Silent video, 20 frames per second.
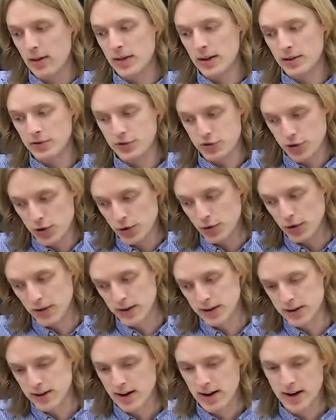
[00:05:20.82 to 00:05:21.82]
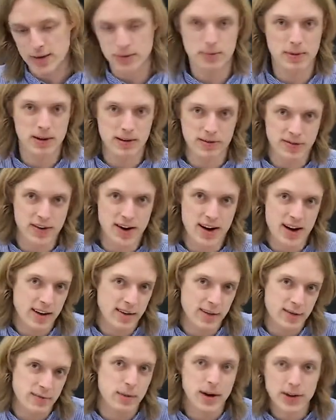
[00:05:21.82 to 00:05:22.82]
and then 2 on the die would be a
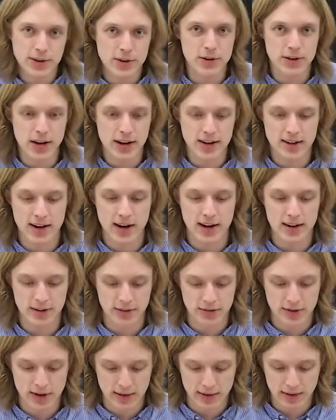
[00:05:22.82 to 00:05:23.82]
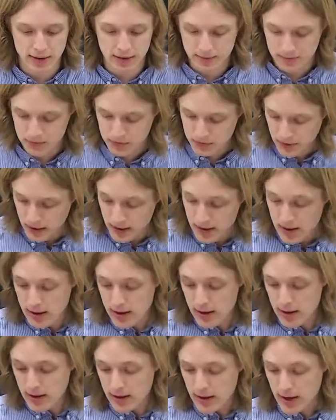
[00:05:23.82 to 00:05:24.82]
5. My coup d'etat does nothing.
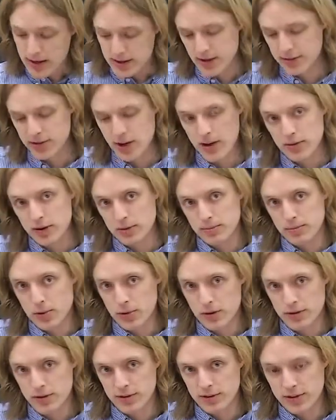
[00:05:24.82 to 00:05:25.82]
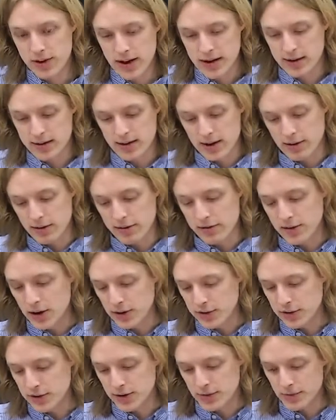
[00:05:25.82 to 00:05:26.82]
It does have an important secondary
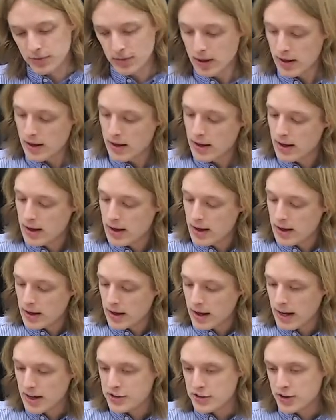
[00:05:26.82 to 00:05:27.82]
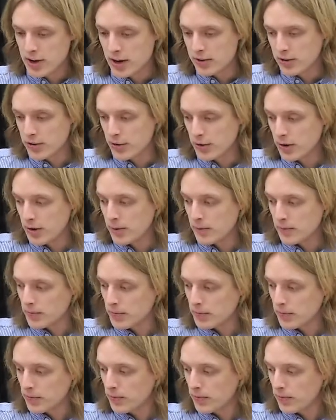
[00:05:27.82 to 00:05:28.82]
function. Each country
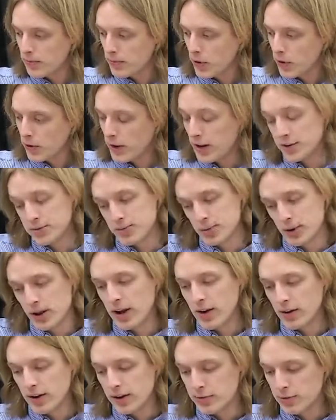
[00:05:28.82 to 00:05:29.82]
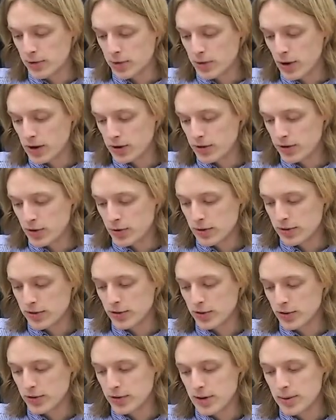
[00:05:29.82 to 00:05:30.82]
or each player is required to do a
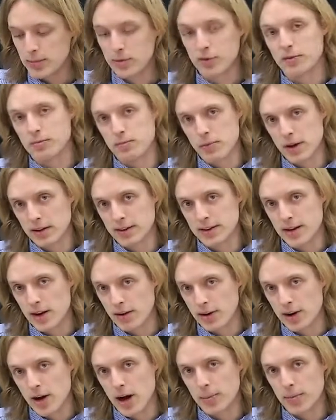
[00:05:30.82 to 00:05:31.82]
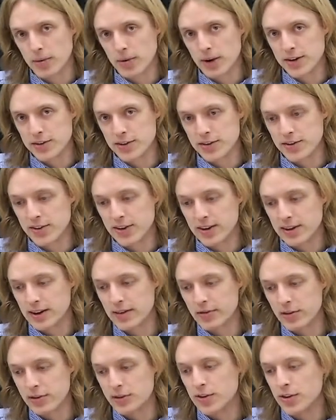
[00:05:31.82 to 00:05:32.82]
certain number of military operations in a
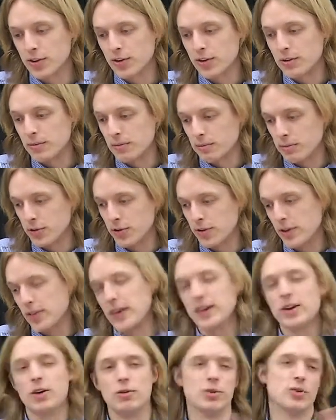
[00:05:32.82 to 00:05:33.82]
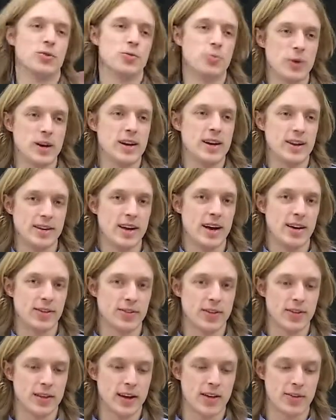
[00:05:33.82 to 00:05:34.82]
given turn so that they don't look weak
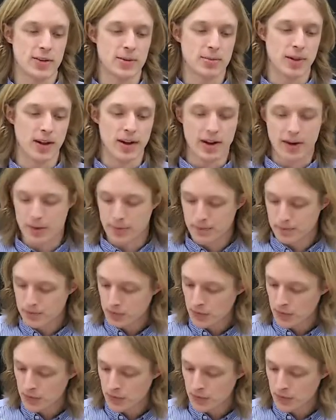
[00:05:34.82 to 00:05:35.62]
next to the other player.